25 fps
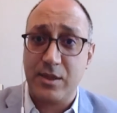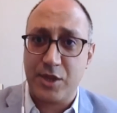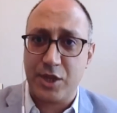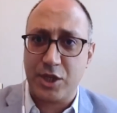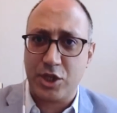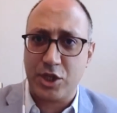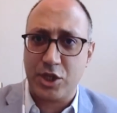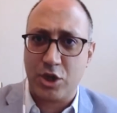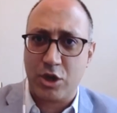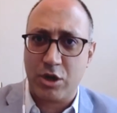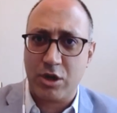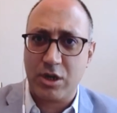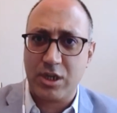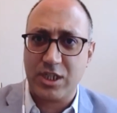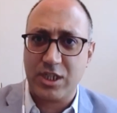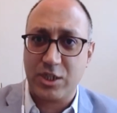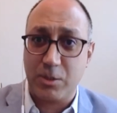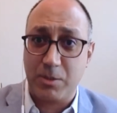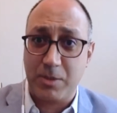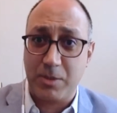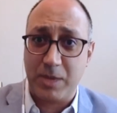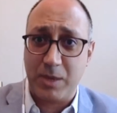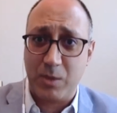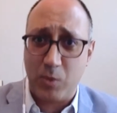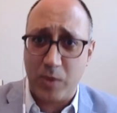the Turks
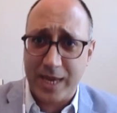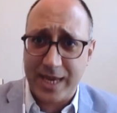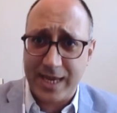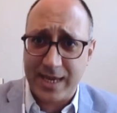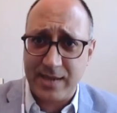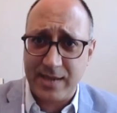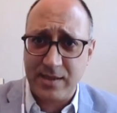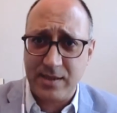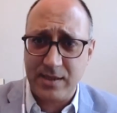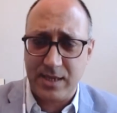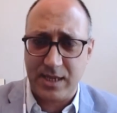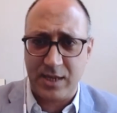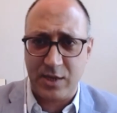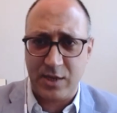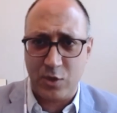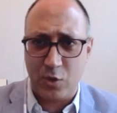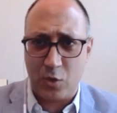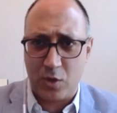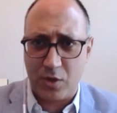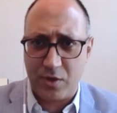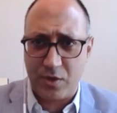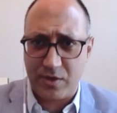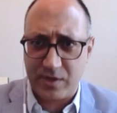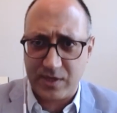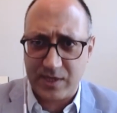to be weakened in
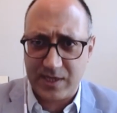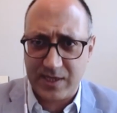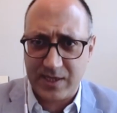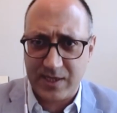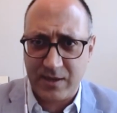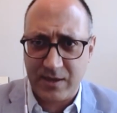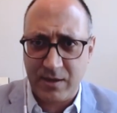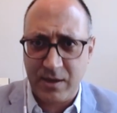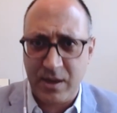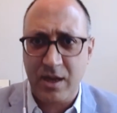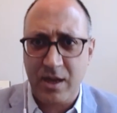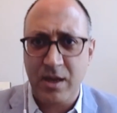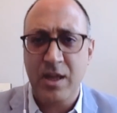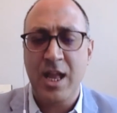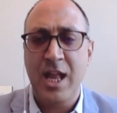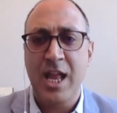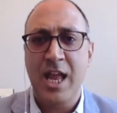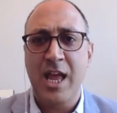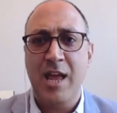northern Syria